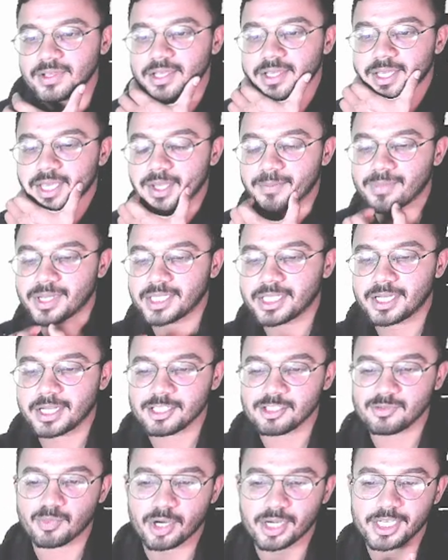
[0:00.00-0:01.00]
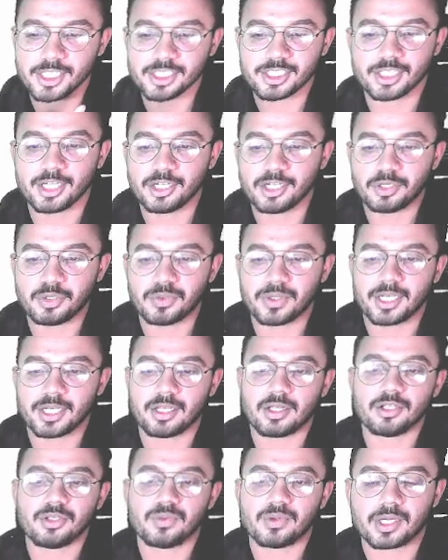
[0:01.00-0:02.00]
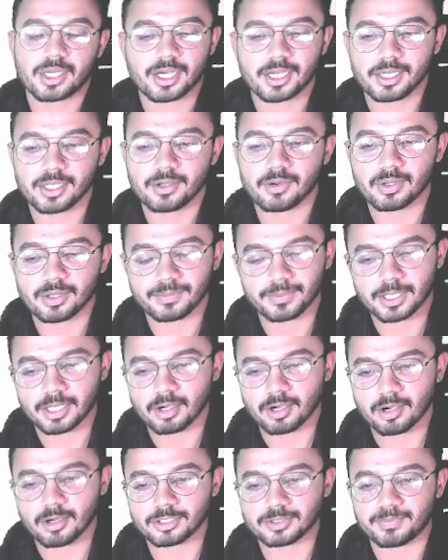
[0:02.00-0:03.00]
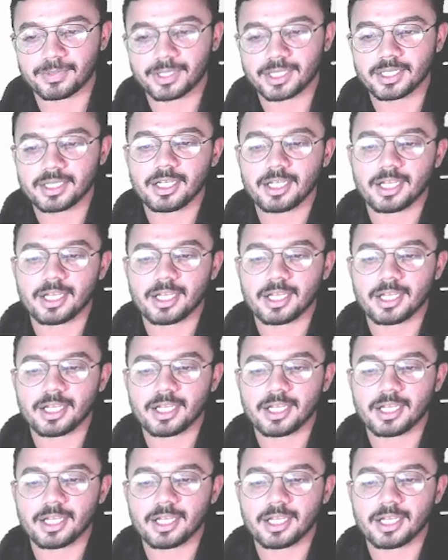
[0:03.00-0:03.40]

A mother has brought a child to an hospital,